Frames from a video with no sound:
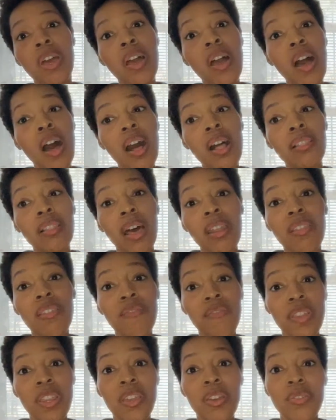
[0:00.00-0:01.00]
a lot of the
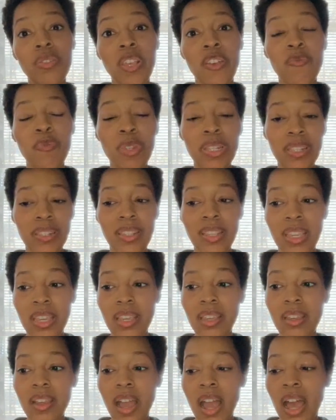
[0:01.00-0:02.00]
videos I've been
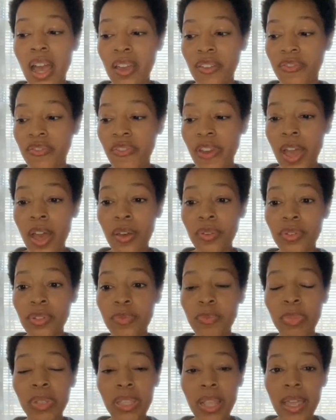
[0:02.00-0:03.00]
seeing, I've
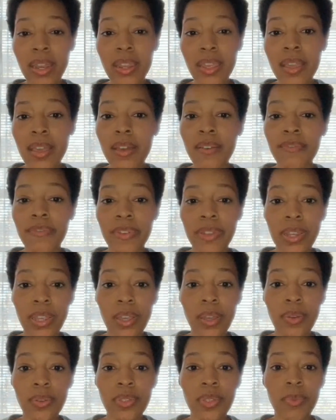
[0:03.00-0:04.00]
found plenty of
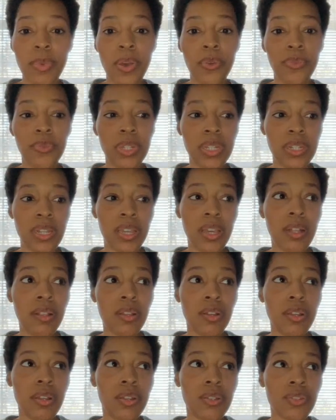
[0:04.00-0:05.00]
videos about
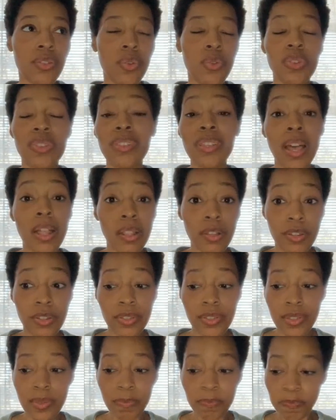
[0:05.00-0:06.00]
retailers or
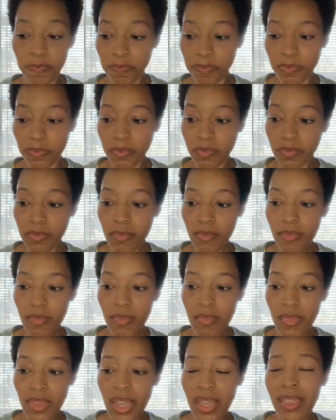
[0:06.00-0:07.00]
sellers
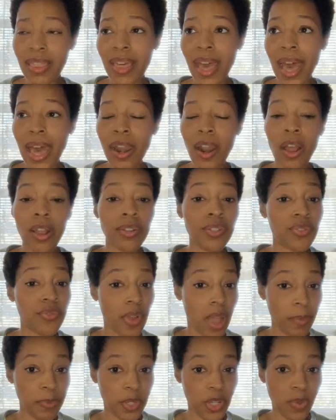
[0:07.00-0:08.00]
that are
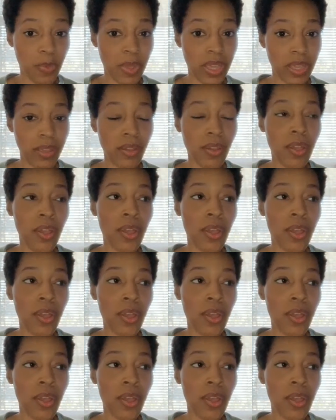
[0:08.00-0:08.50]
drop shipping,